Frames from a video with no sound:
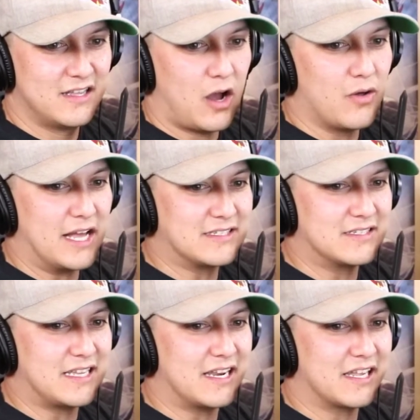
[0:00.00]
Oh, that's a
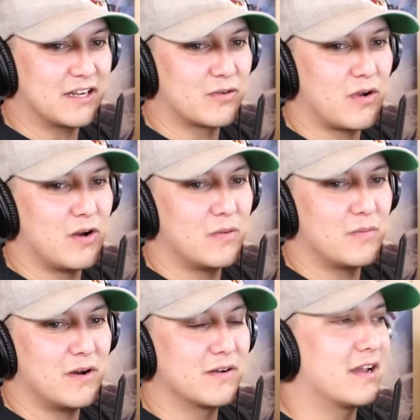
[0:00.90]
setting in Chrome.
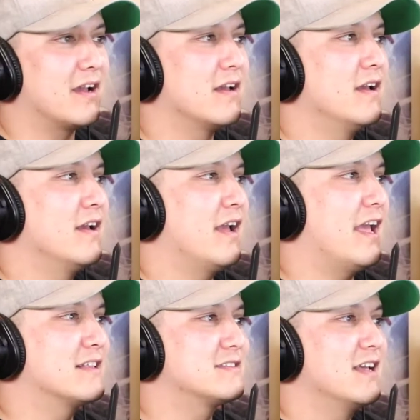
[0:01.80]
Okay.
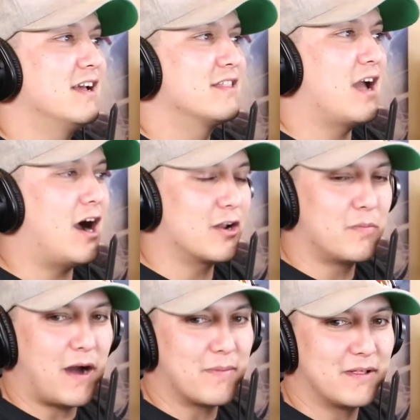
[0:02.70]
It's the auto
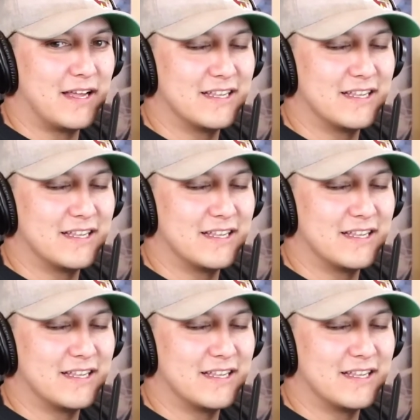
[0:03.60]
populate oh